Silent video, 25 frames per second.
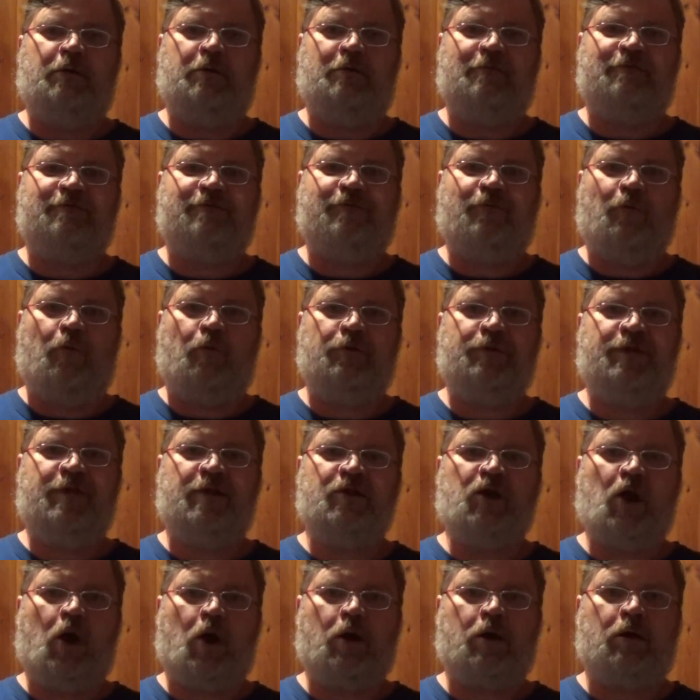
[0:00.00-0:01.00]
for the
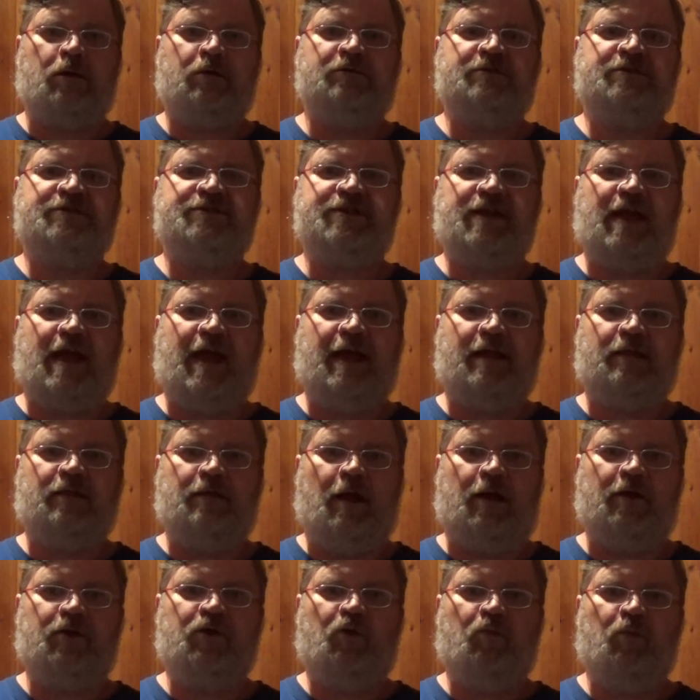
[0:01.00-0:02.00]
Narns and
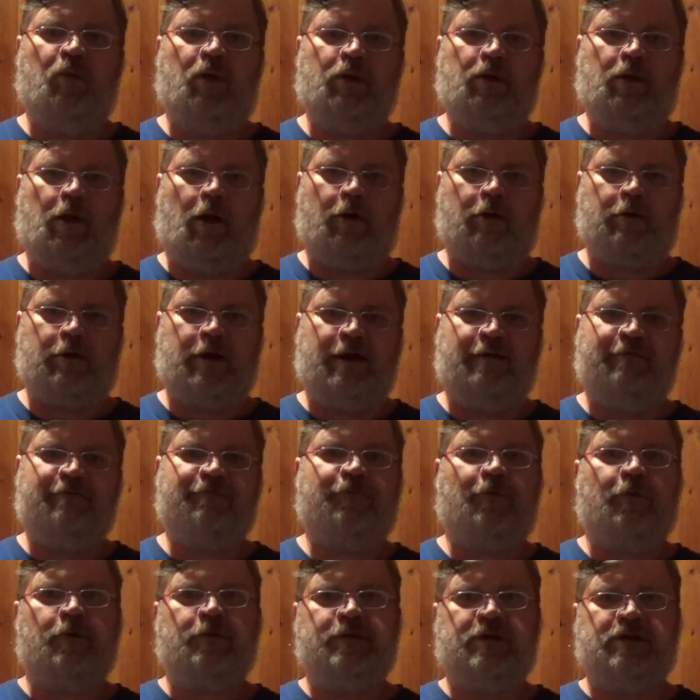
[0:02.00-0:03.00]
Lando Malari
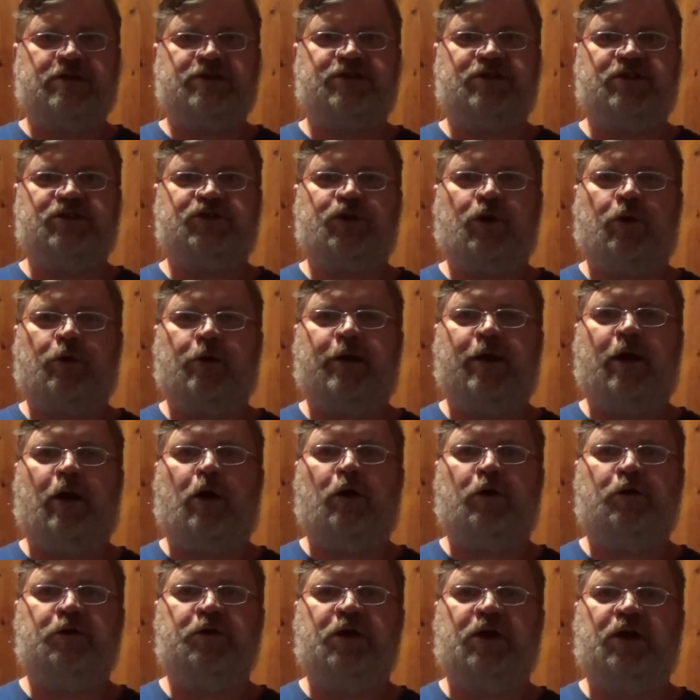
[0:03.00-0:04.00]
for the Centauri
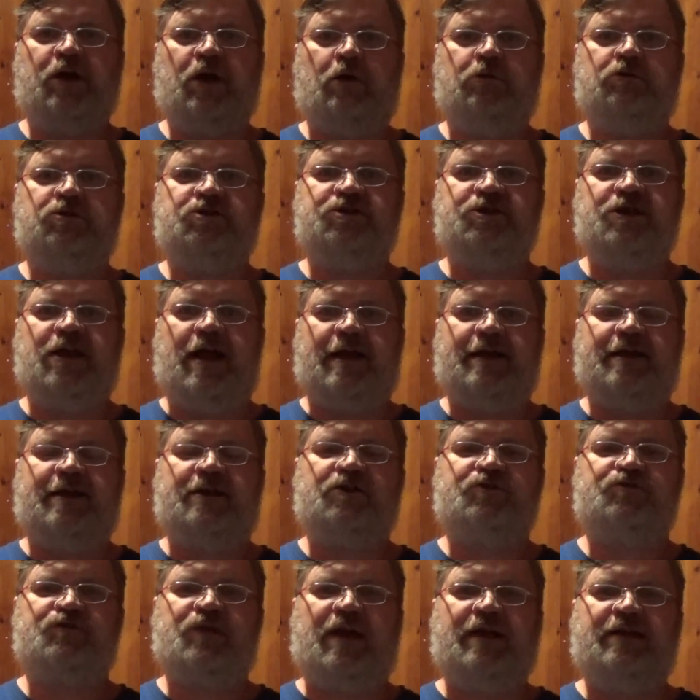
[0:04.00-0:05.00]
are
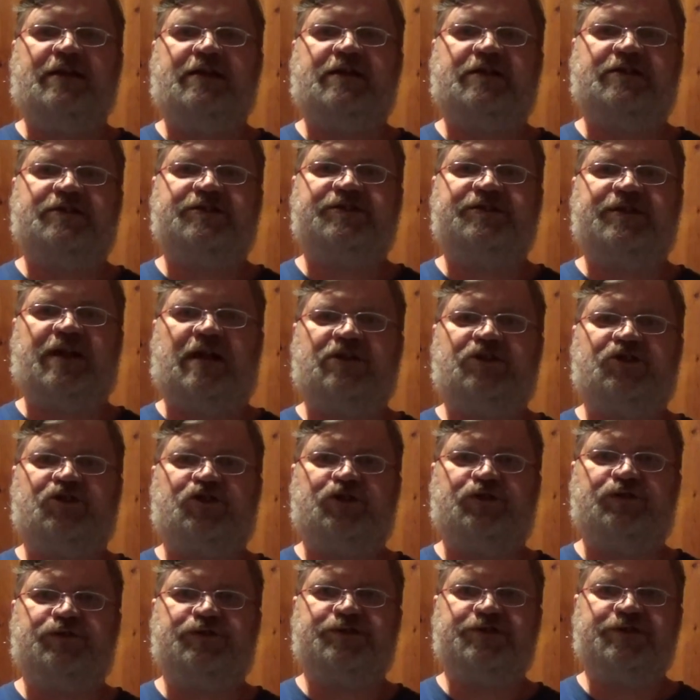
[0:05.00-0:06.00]
negotiating trade
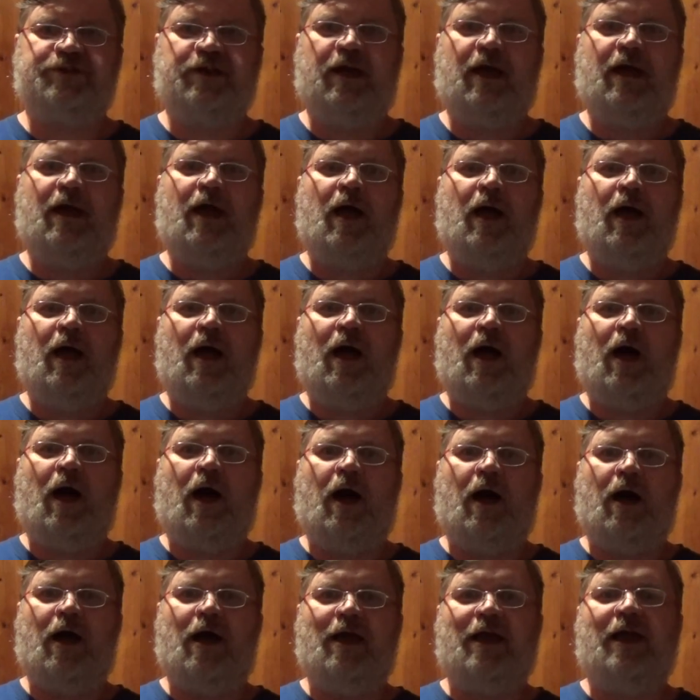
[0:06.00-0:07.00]
concessions
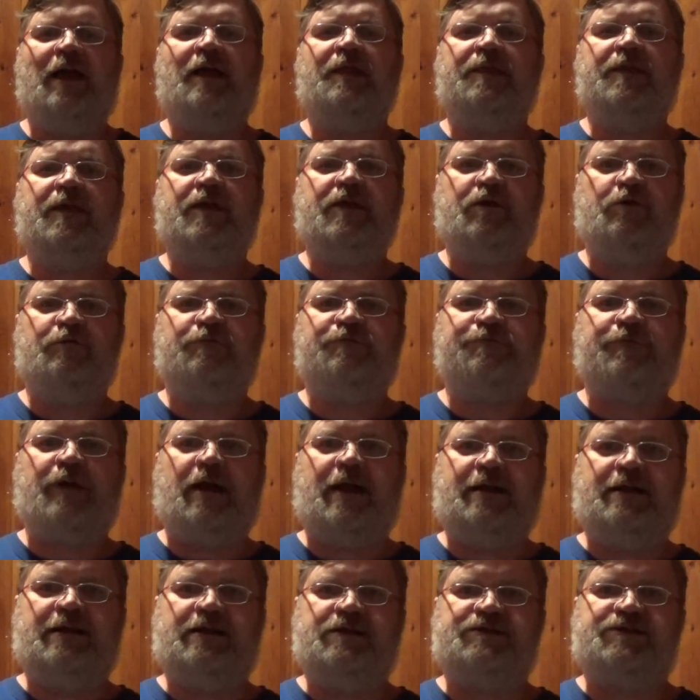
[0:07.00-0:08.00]
in the
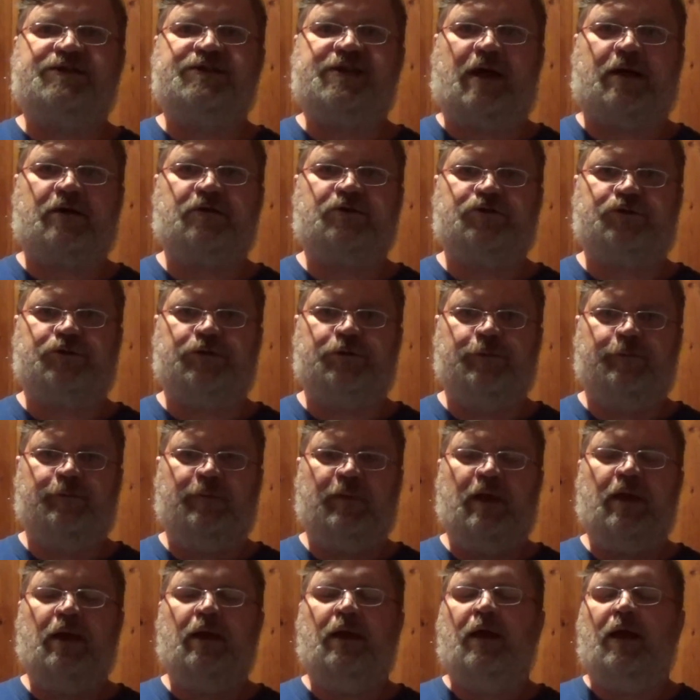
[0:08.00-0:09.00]
Euphrates sector.
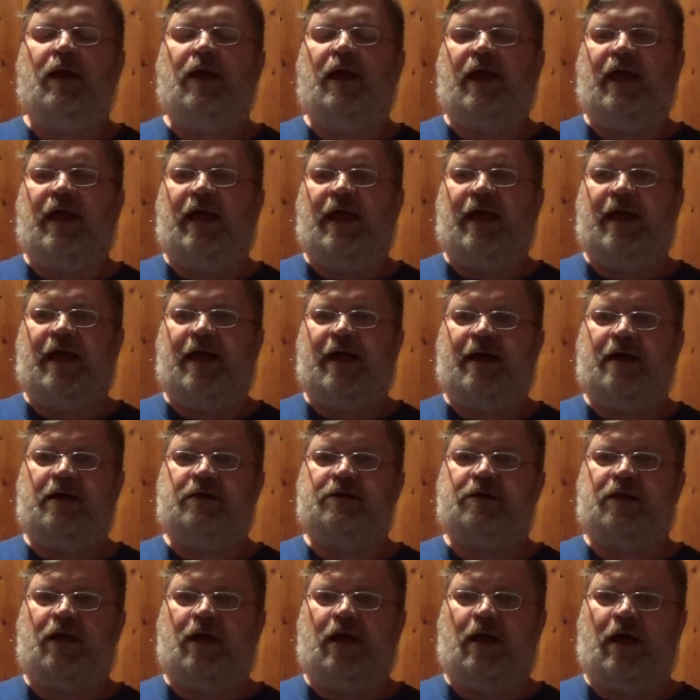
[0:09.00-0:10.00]

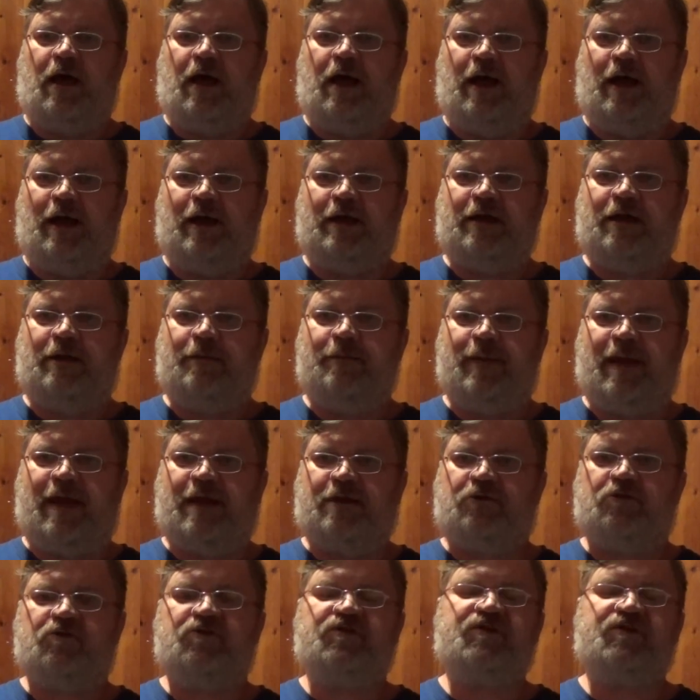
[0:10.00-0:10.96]
And Commander